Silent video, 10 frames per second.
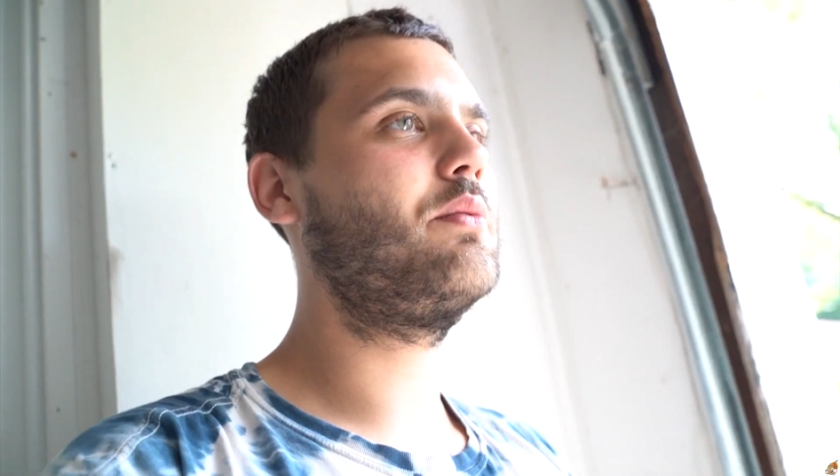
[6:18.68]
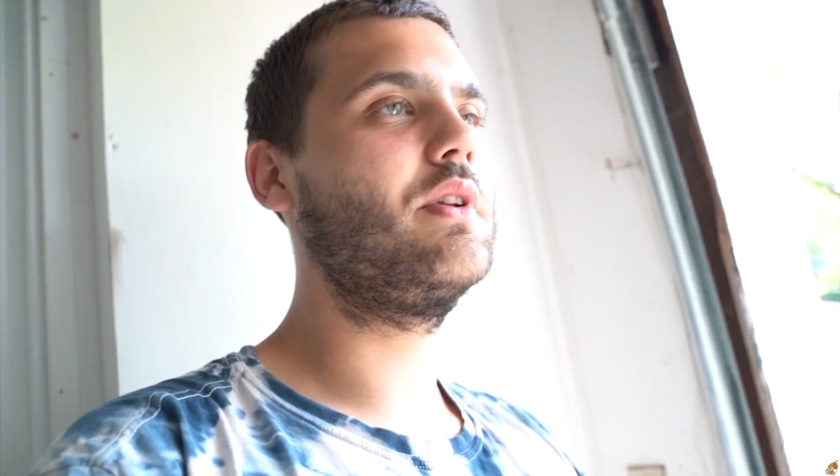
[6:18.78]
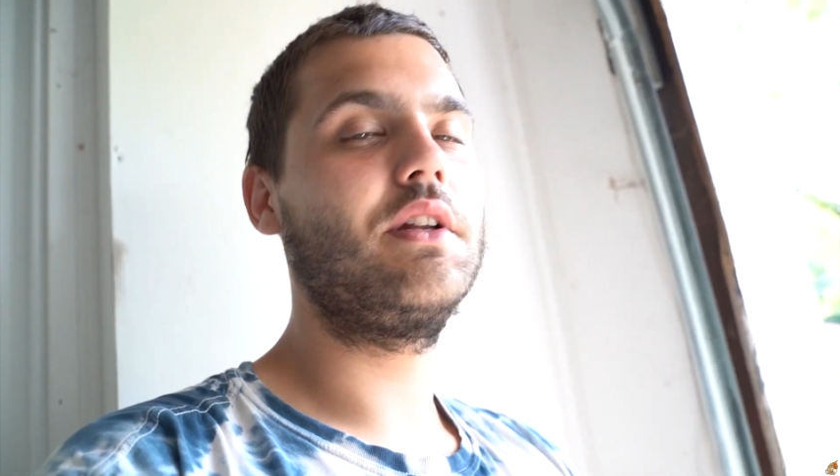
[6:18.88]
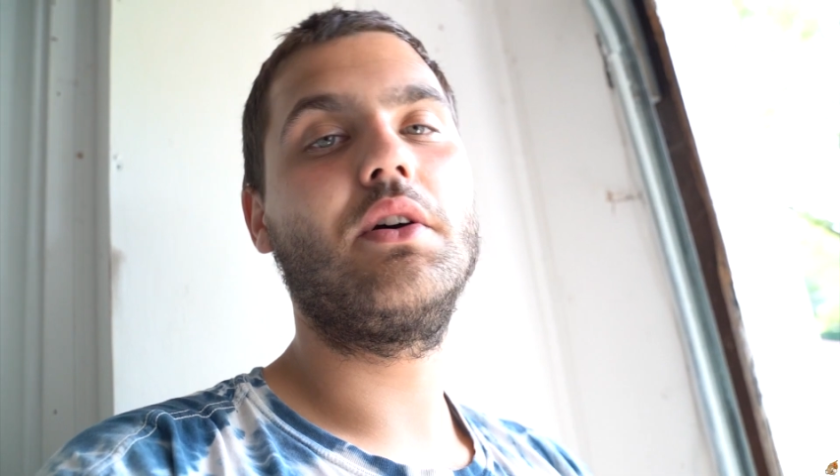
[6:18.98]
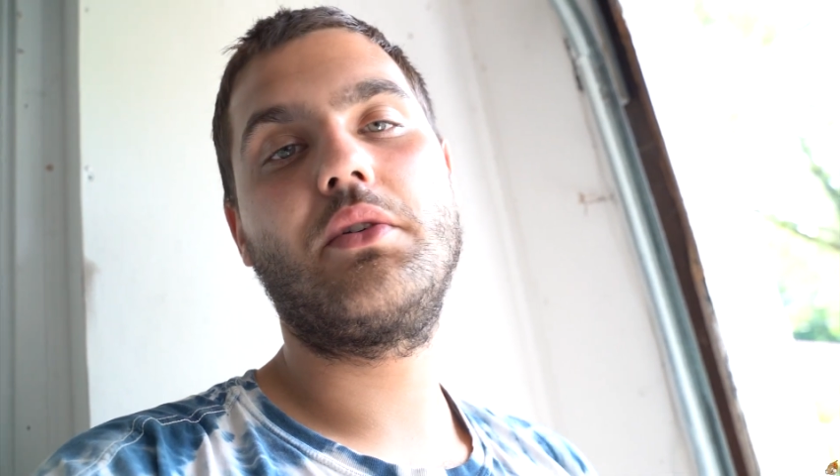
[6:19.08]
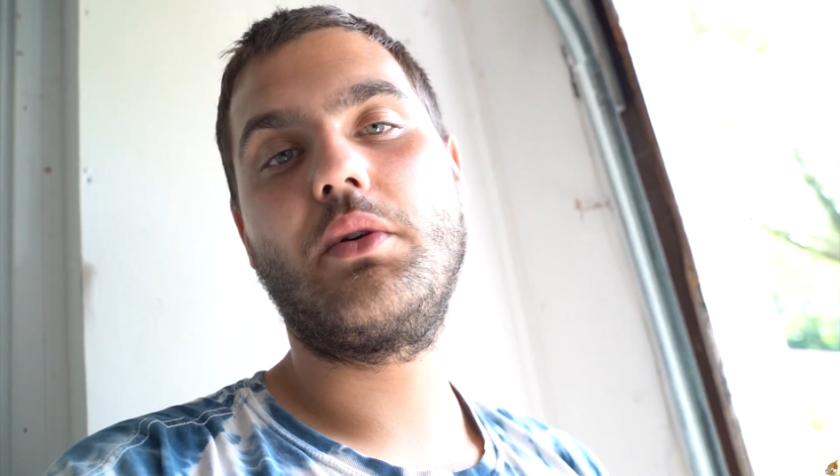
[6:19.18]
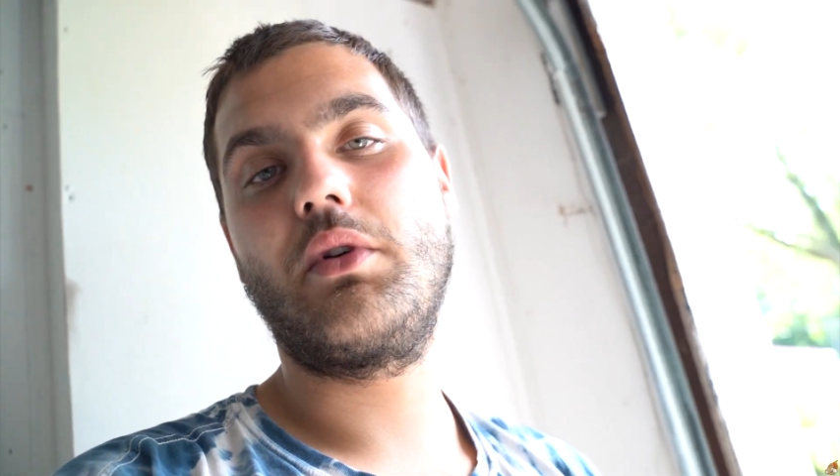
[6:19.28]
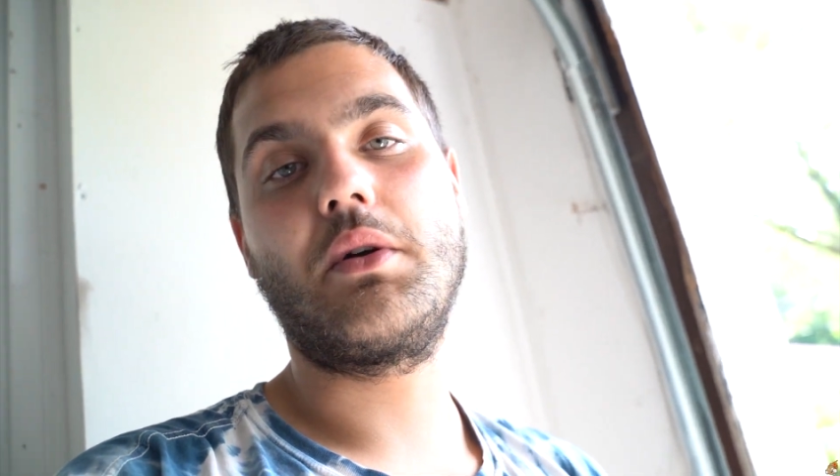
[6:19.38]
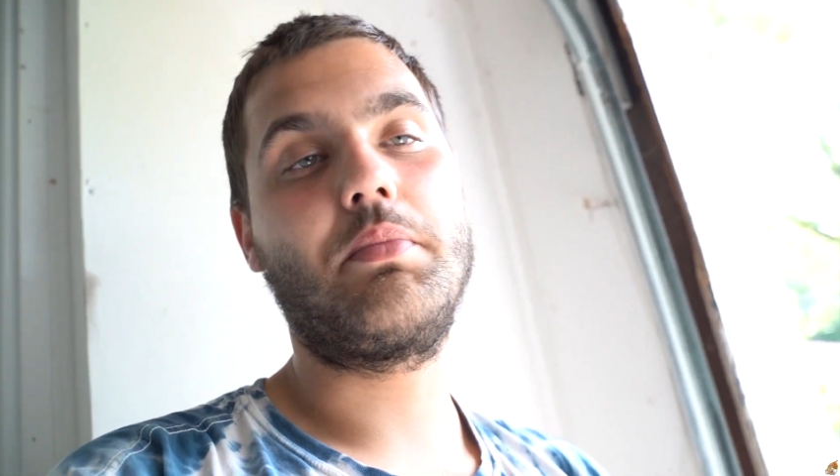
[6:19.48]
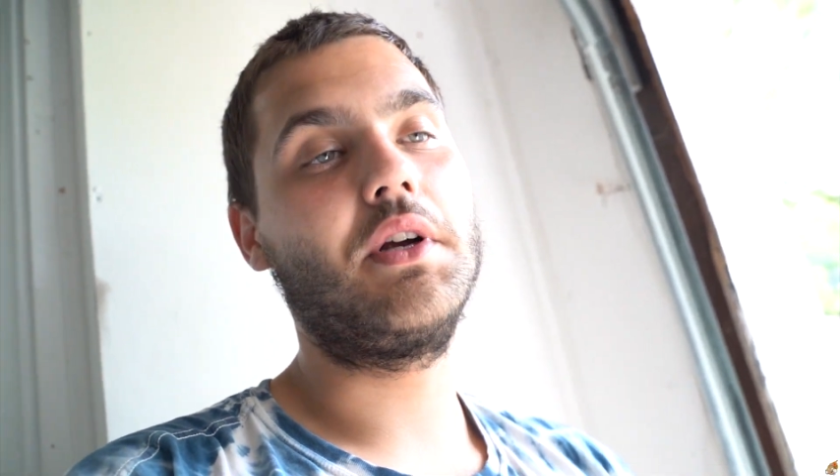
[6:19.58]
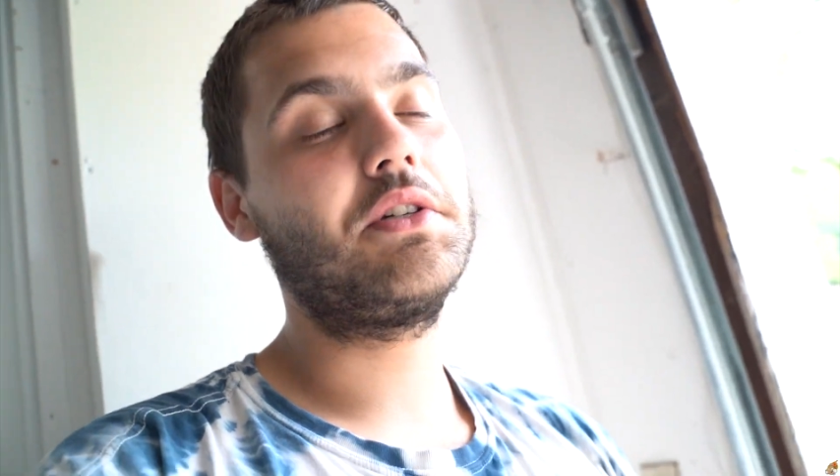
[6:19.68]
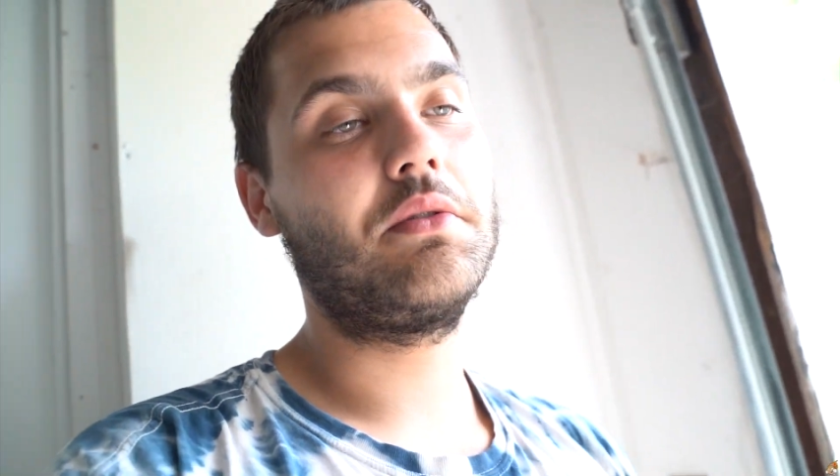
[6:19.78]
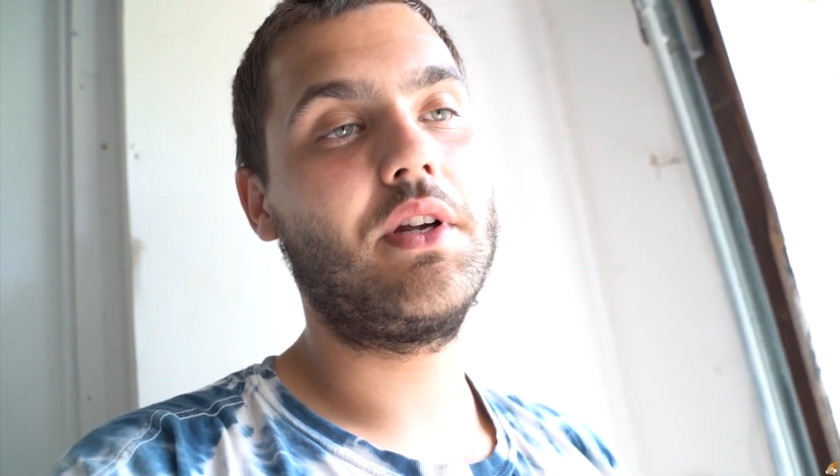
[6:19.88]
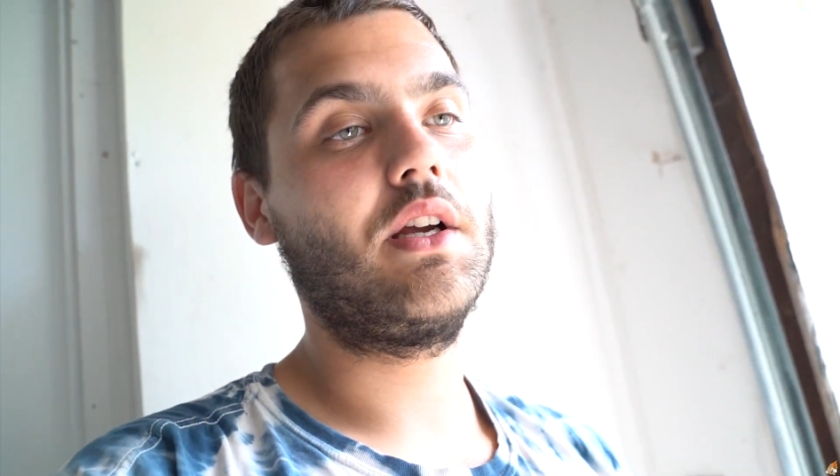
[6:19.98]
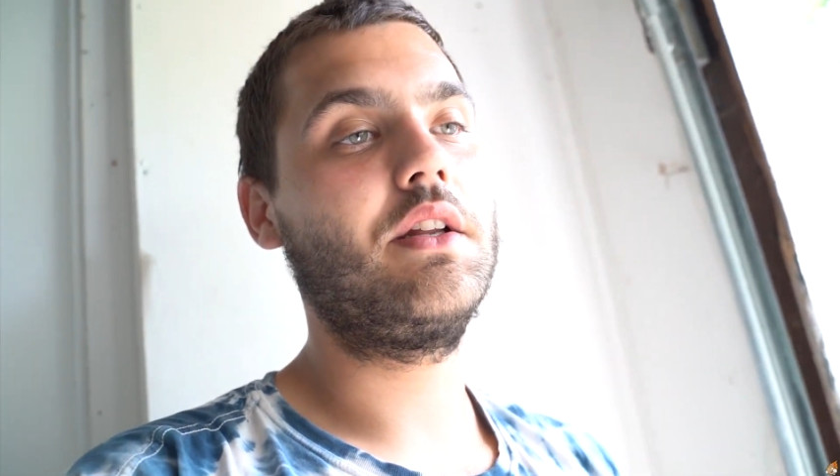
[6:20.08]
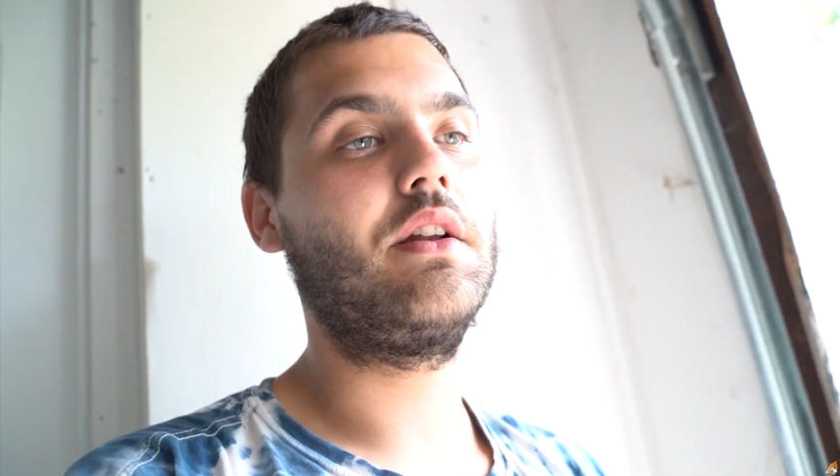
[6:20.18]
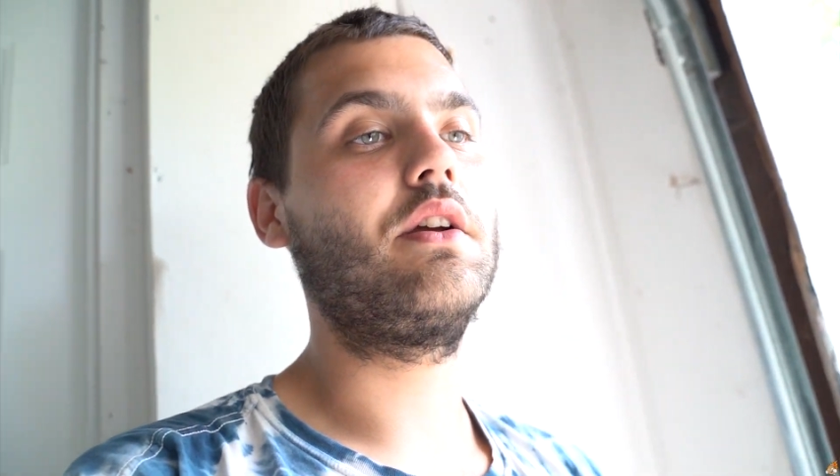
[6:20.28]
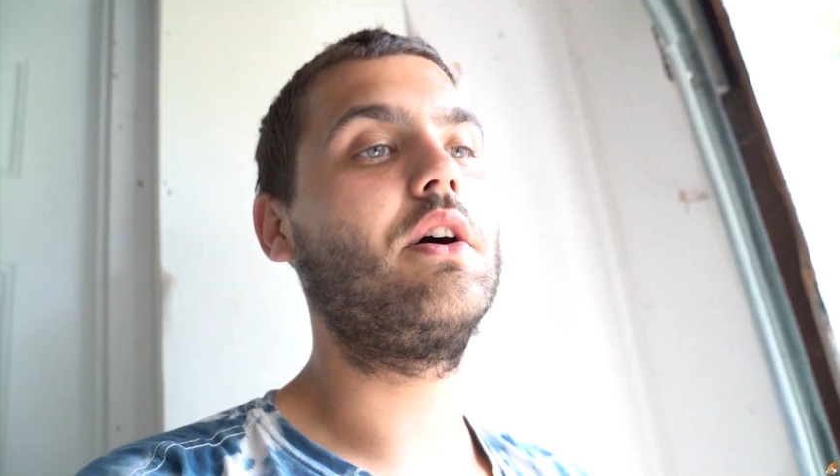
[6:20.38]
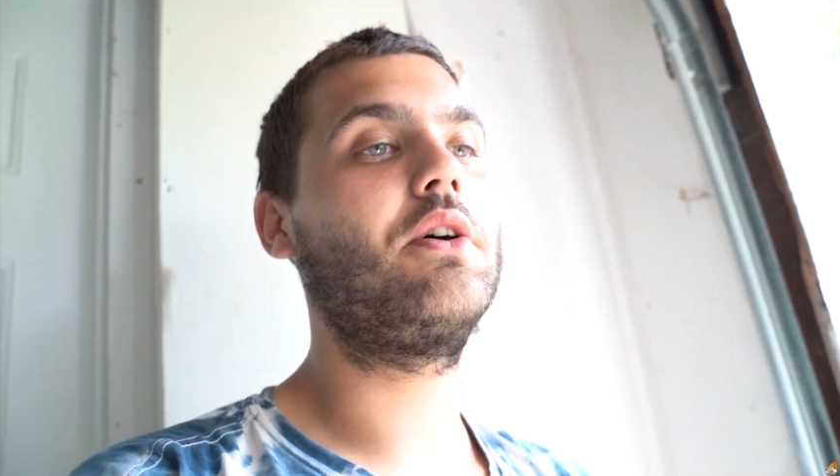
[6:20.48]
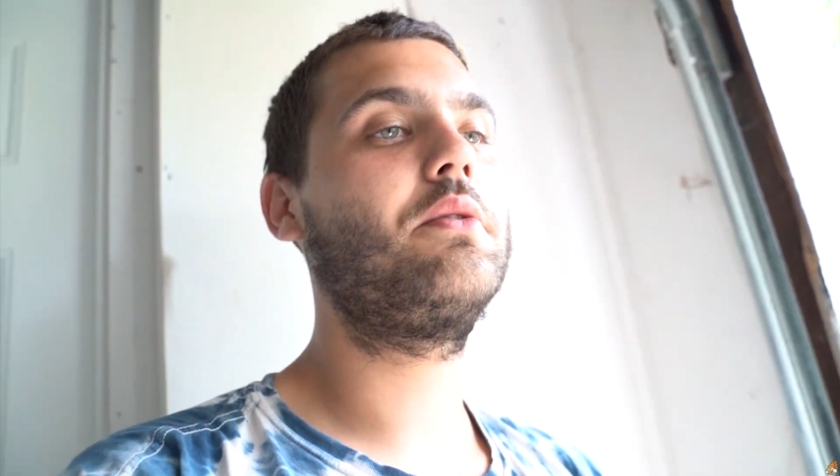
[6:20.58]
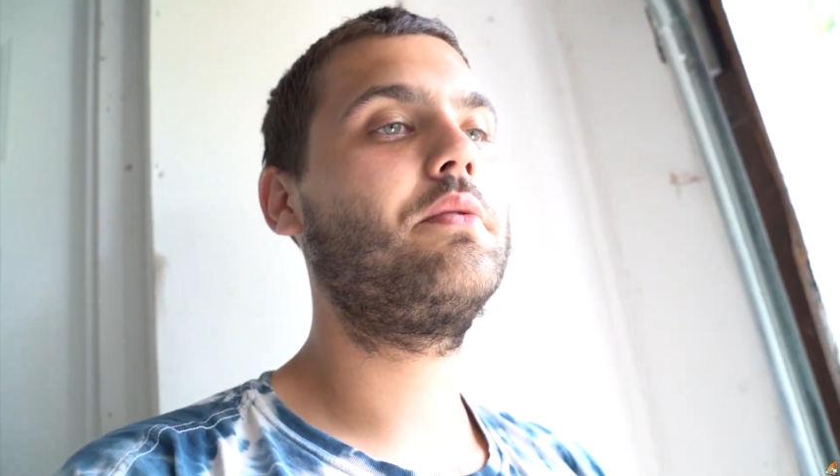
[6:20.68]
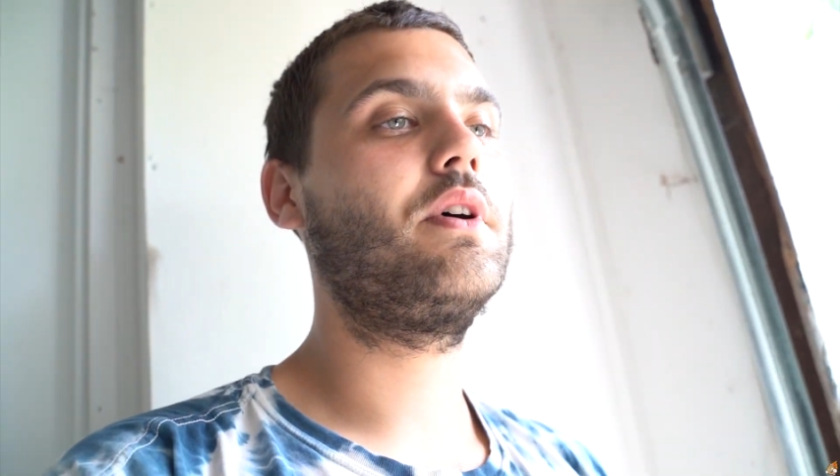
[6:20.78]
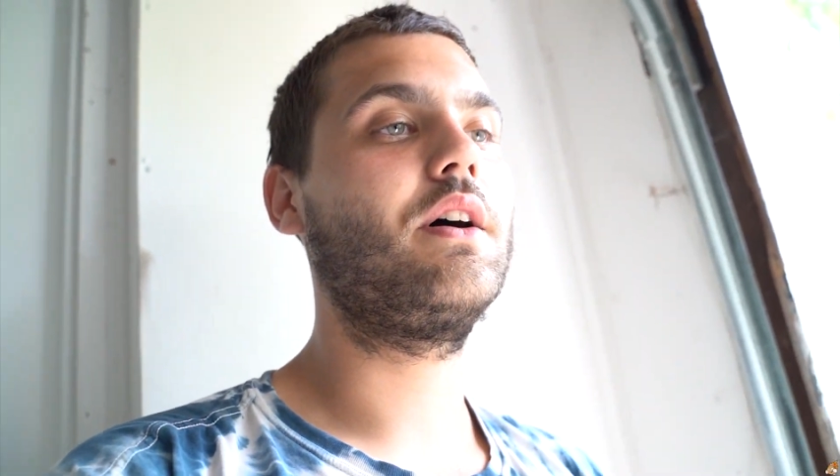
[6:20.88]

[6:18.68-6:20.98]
really don't know what compression rate I need to go,